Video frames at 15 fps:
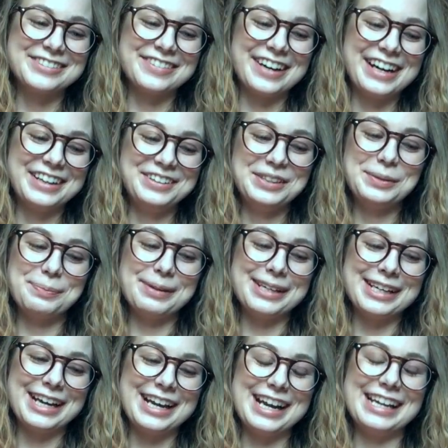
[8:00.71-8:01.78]
was very
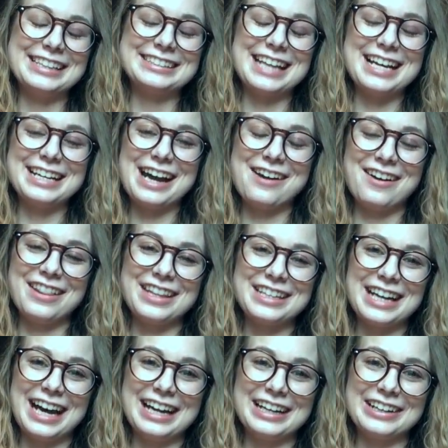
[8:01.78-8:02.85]
loopy, and I sat down on the
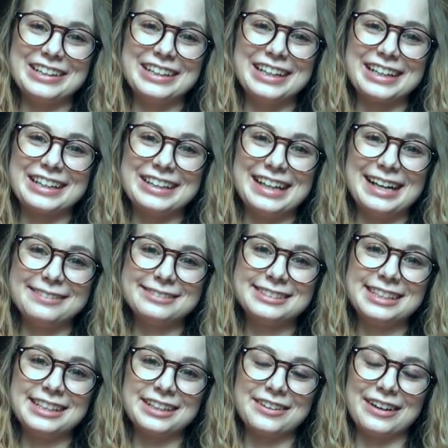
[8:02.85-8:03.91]
tiger. It
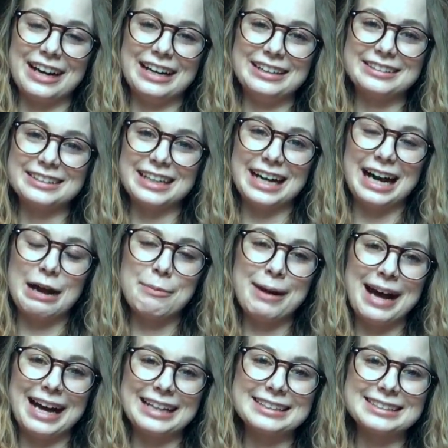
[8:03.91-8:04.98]
collapsed to the ground. I
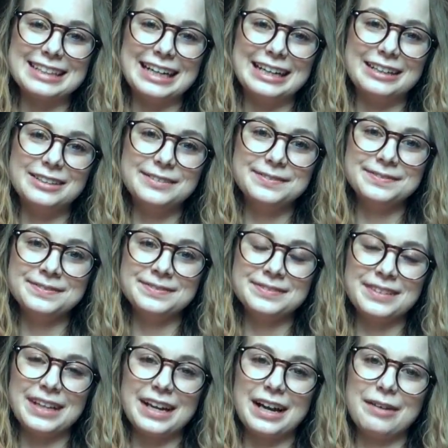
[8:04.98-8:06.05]
passed out,
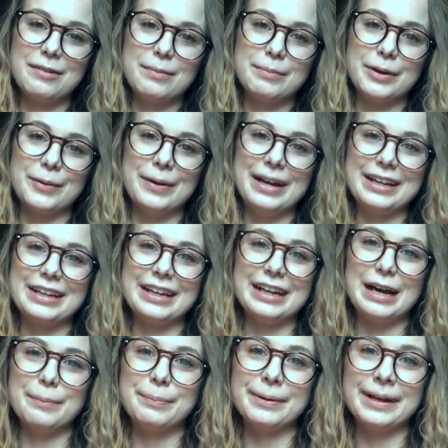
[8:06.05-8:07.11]
and I remember
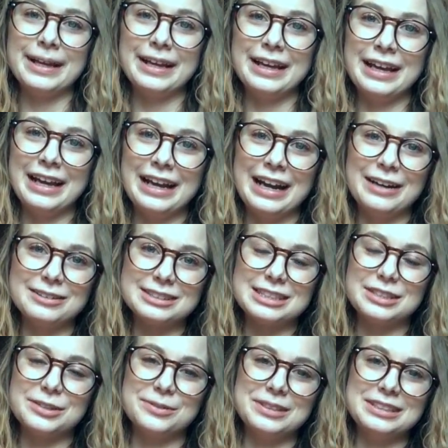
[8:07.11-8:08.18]
waking up, and I was
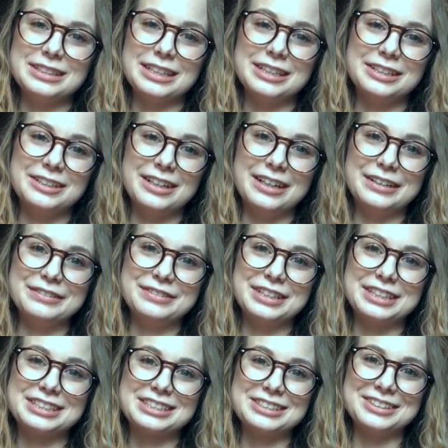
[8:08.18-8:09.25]
in the window of
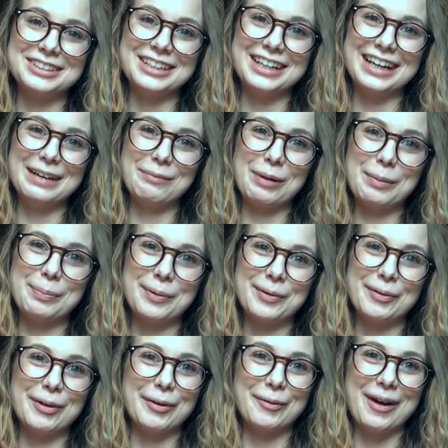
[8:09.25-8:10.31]
the store, and
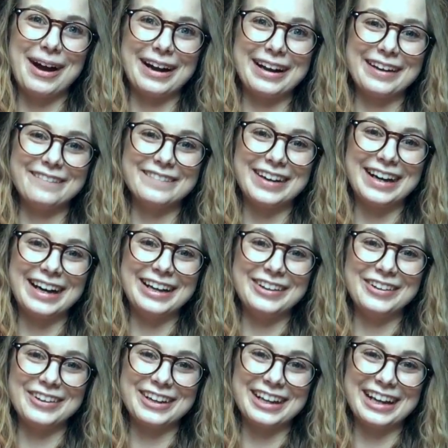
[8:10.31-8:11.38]
people were walking by
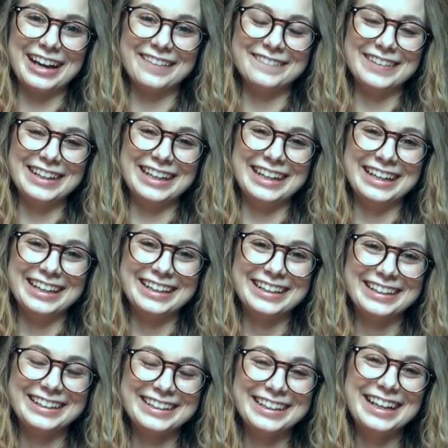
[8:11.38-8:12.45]
looking at me.
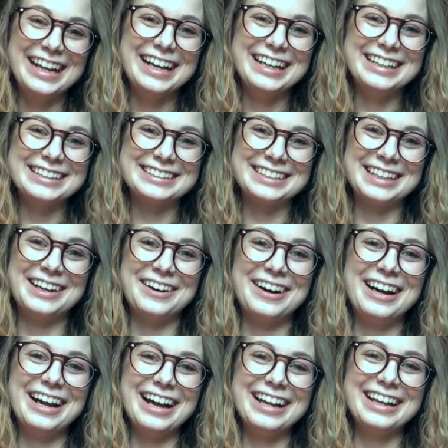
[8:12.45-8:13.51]

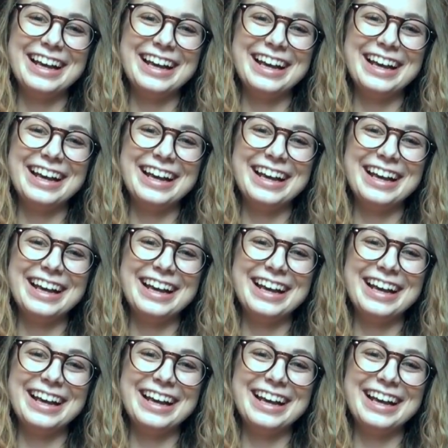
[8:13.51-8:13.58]
So